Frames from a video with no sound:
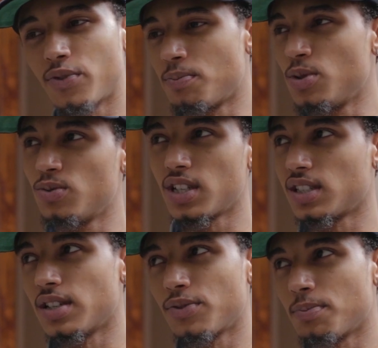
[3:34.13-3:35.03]
different
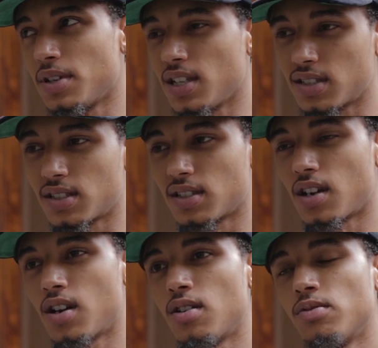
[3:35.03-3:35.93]
music, different beats,
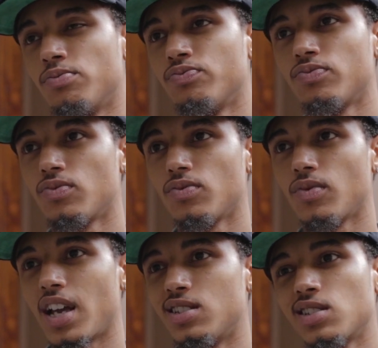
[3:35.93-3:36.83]

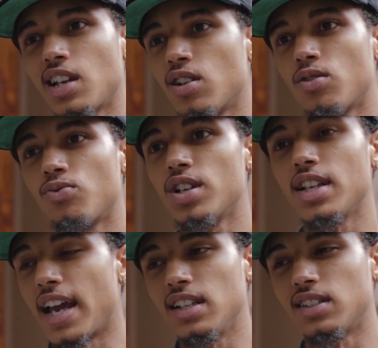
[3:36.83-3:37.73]
and just get on
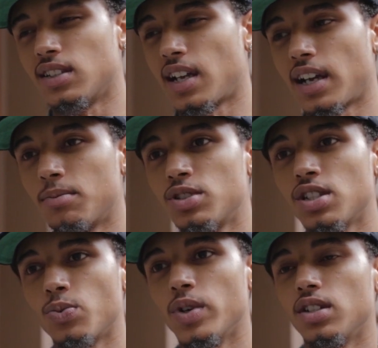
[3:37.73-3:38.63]
really anything. Like I'm
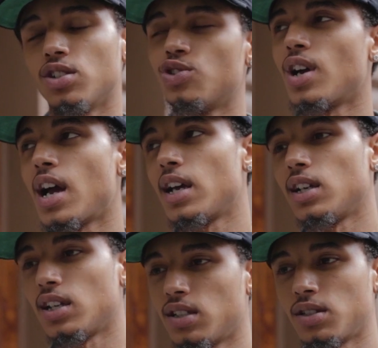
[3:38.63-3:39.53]
just willing to try
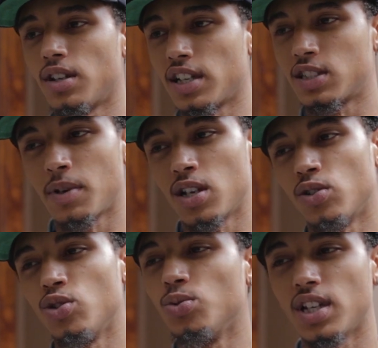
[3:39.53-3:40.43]
and
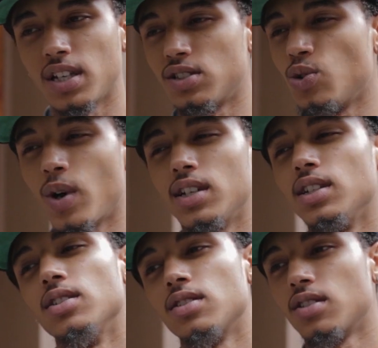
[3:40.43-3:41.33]
expand on new things, new
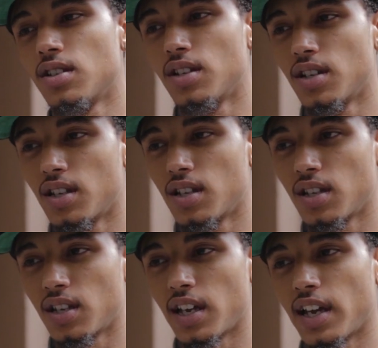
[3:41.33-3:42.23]
ideas,
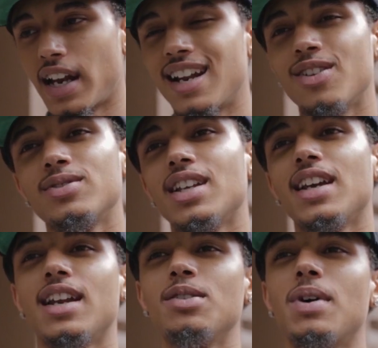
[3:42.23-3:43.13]
and I don't
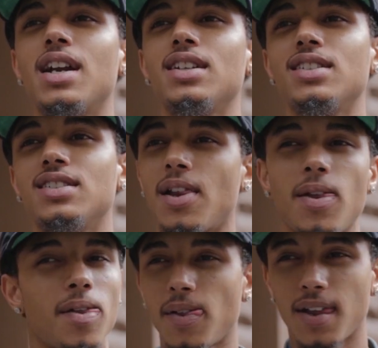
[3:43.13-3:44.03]
think anybody
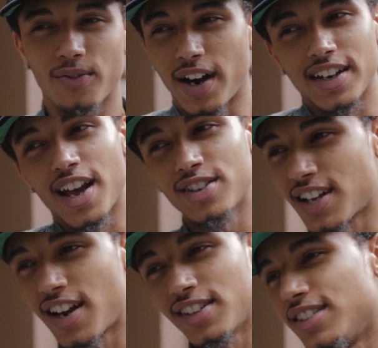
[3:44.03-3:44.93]
right now
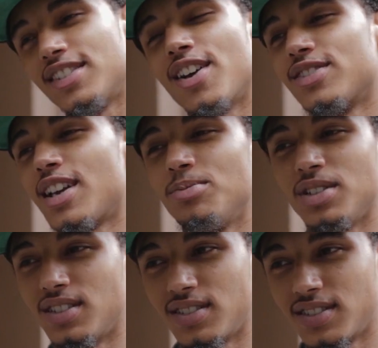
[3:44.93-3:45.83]
sonically sounds like me.